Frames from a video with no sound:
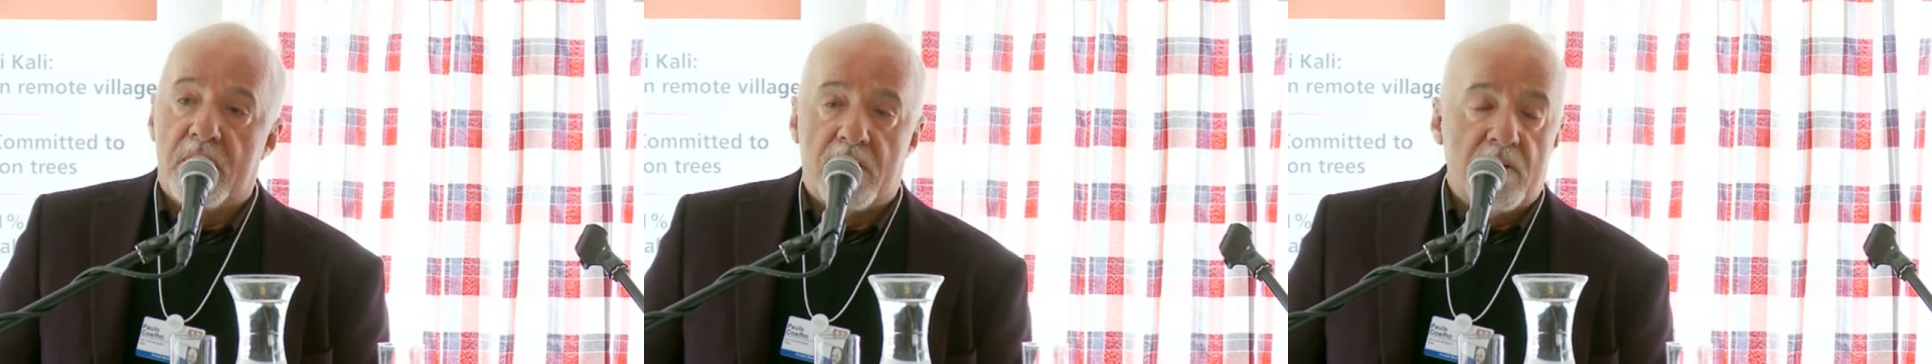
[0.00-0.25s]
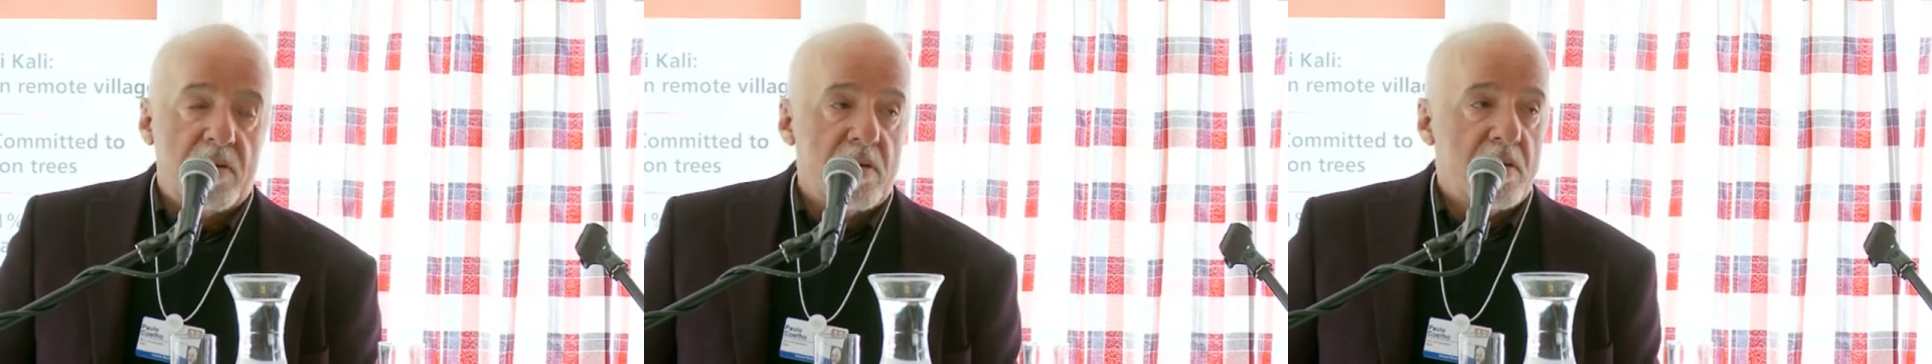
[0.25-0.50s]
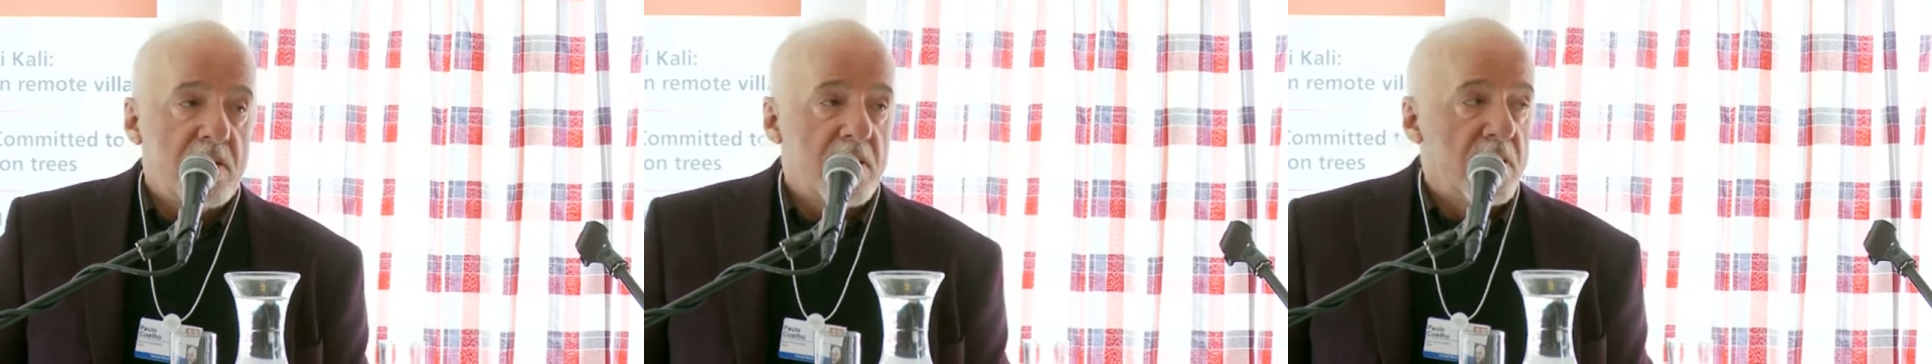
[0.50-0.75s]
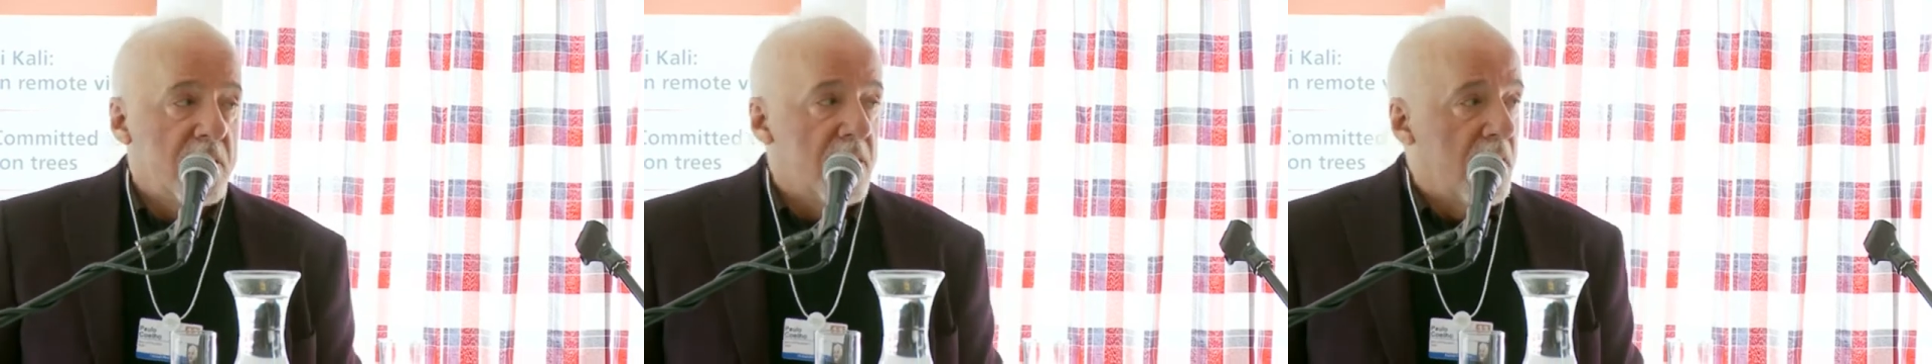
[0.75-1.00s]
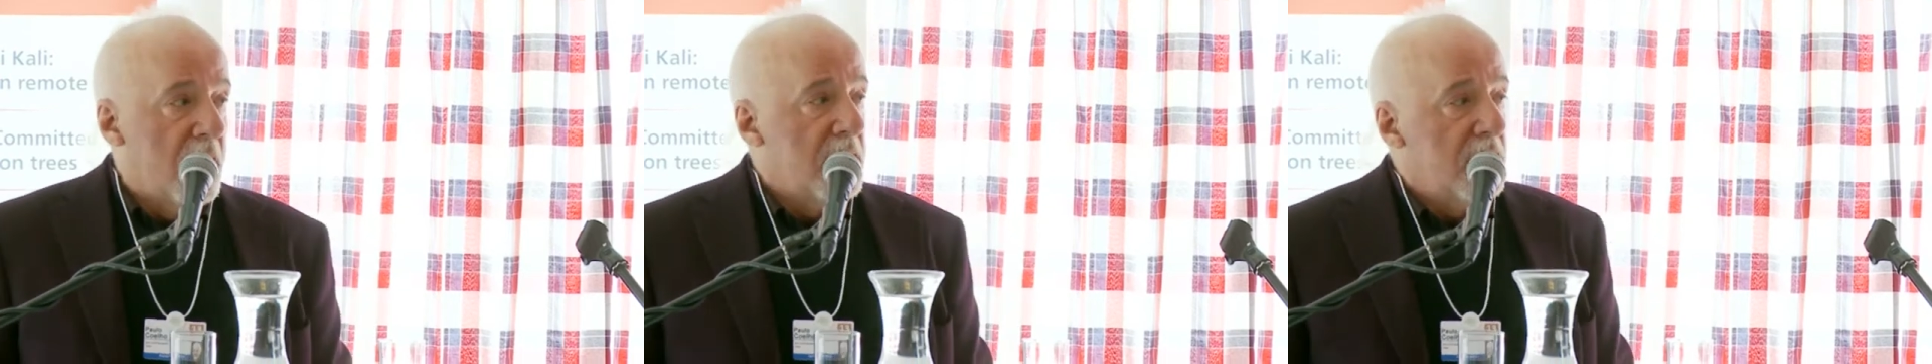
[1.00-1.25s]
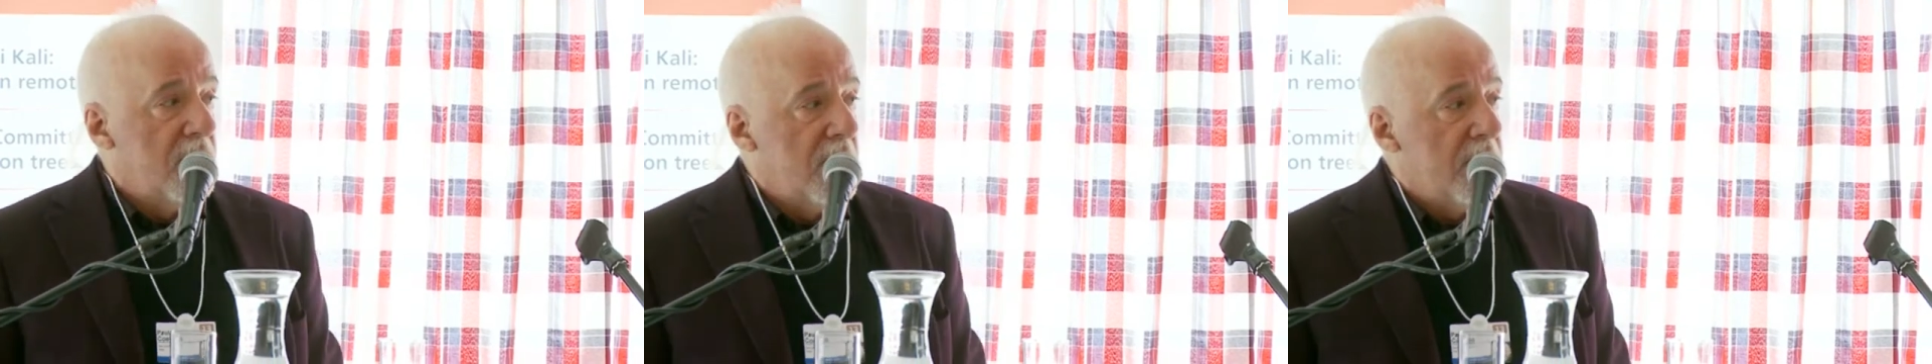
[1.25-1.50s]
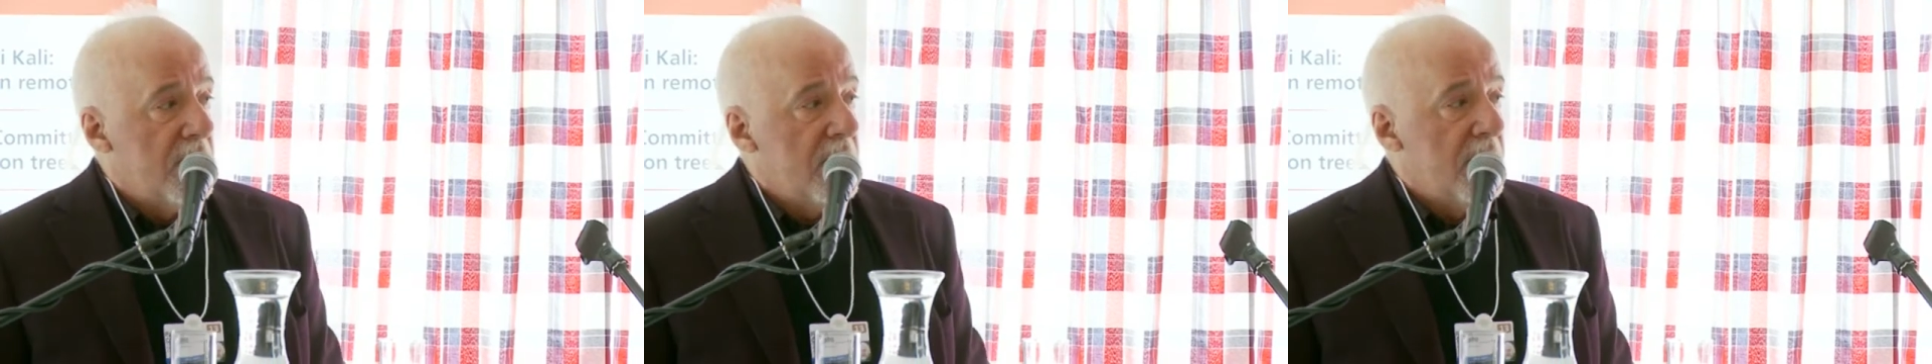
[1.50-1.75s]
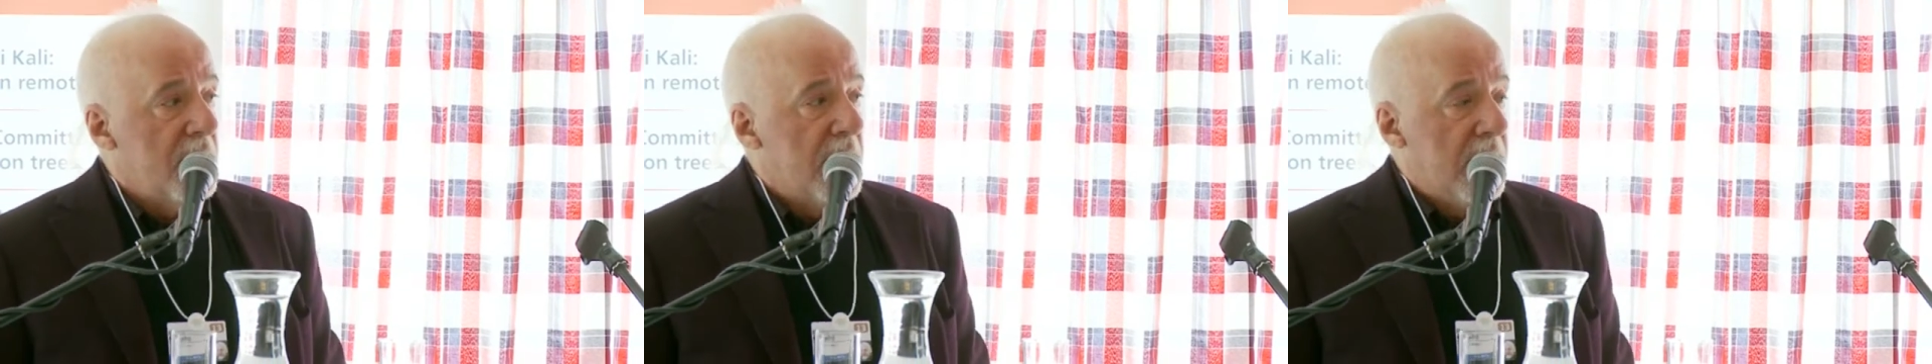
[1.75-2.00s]
well, God is
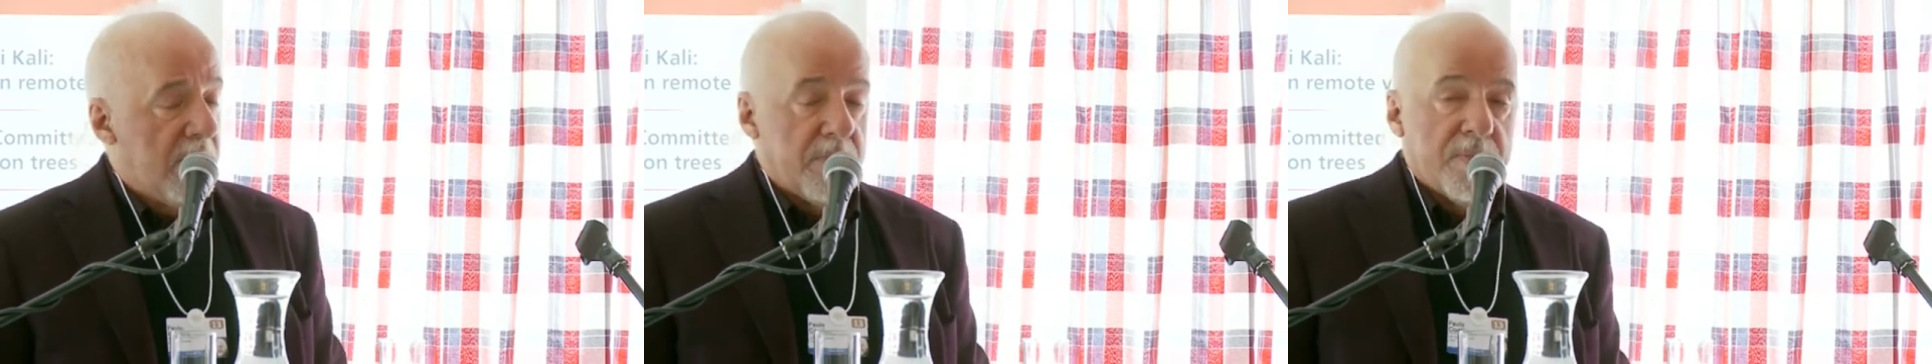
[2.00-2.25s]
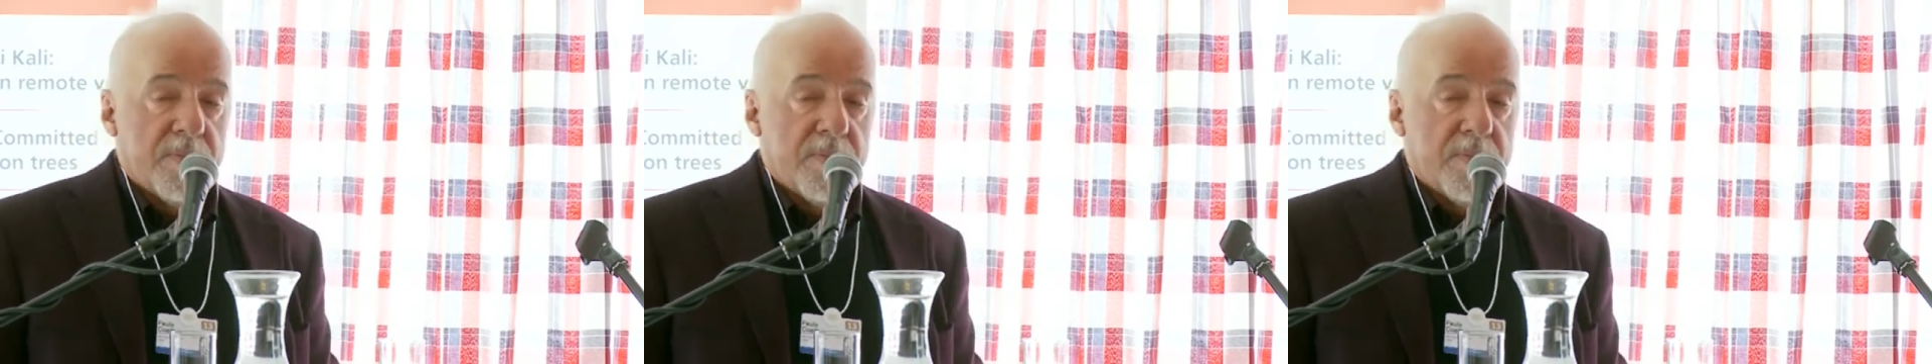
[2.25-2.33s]
waiting there.